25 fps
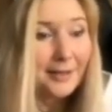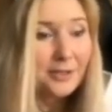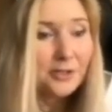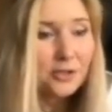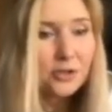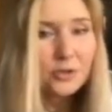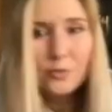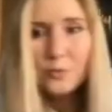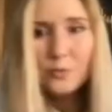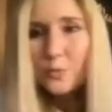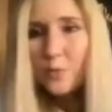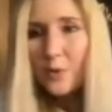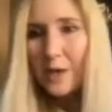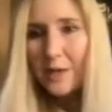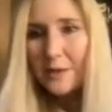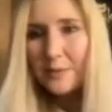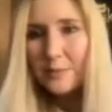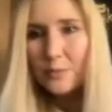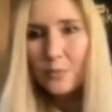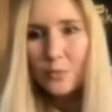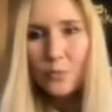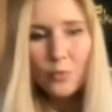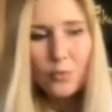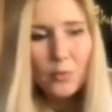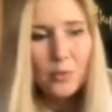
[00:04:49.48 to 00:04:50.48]

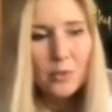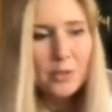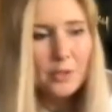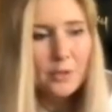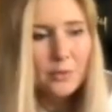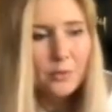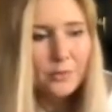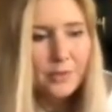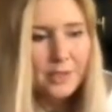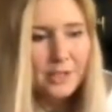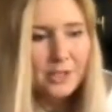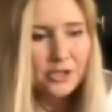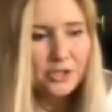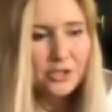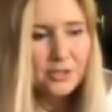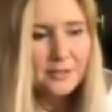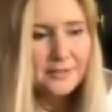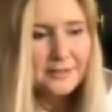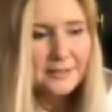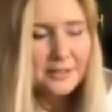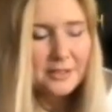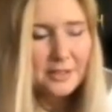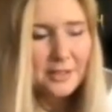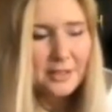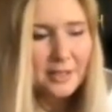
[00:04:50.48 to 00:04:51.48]
one more
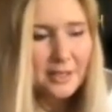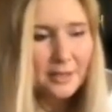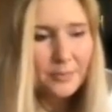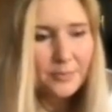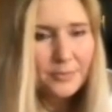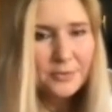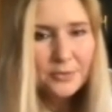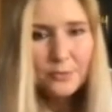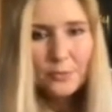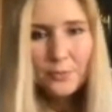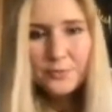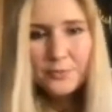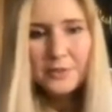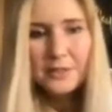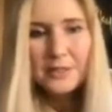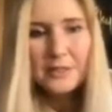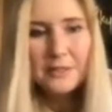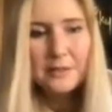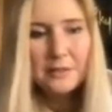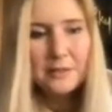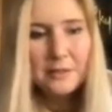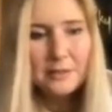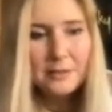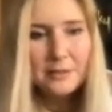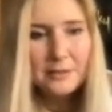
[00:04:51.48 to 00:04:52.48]
question that I observed
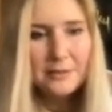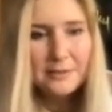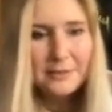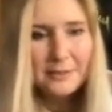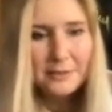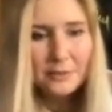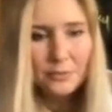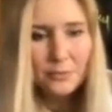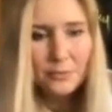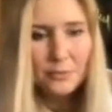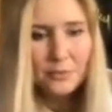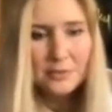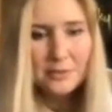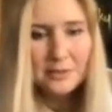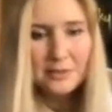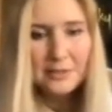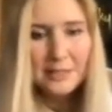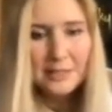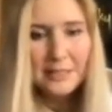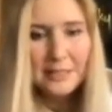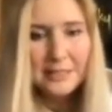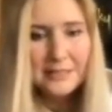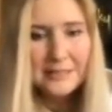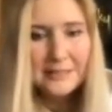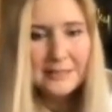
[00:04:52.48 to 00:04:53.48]
in the ZNO
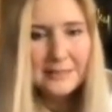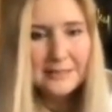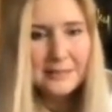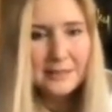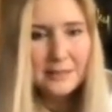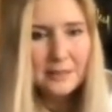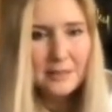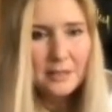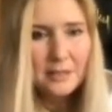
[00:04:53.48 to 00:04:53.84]
tests.